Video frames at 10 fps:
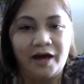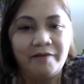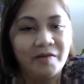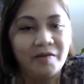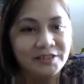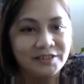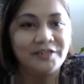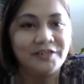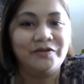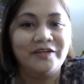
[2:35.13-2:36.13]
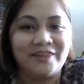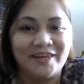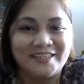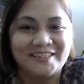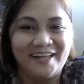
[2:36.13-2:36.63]
I must say doing
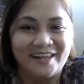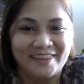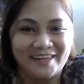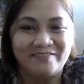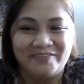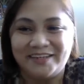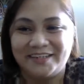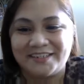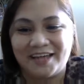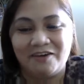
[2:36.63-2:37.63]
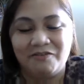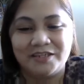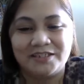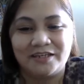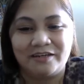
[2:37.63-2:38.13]
things nothing, because I
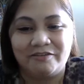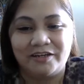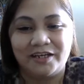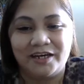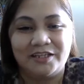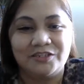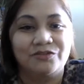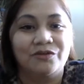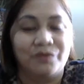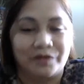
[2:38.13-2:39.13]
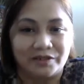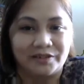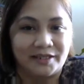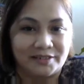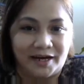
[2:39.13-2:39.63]
was really into the
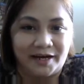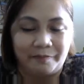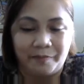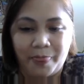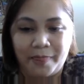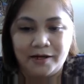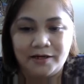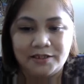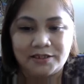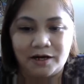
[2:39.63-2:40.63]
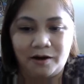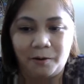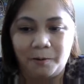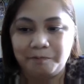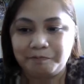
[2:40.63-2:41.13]
world that time.
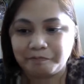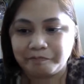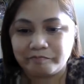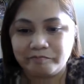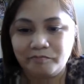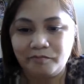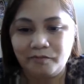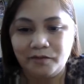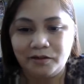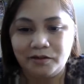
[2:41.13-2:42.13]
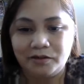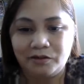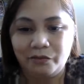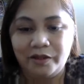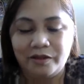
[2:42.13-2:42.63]
So
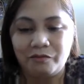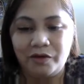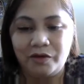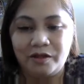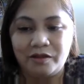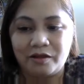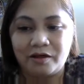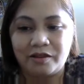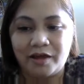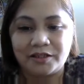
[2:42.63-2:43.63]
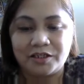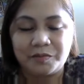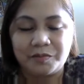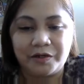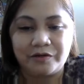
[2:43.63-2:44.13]
with that
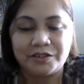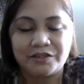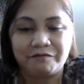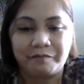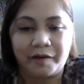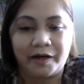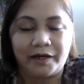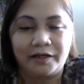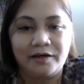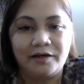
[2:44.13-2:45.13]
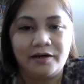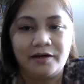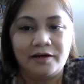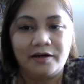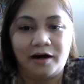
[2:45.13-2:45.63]
experience of mine,
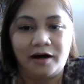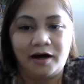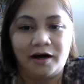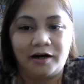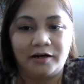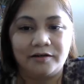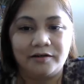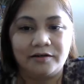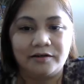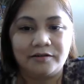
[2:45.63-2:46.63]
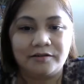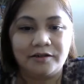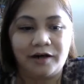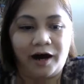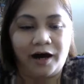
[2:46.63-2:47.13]
uh,
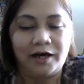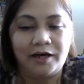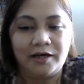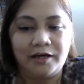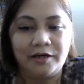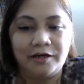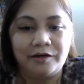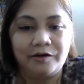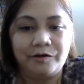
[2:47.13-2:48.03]
I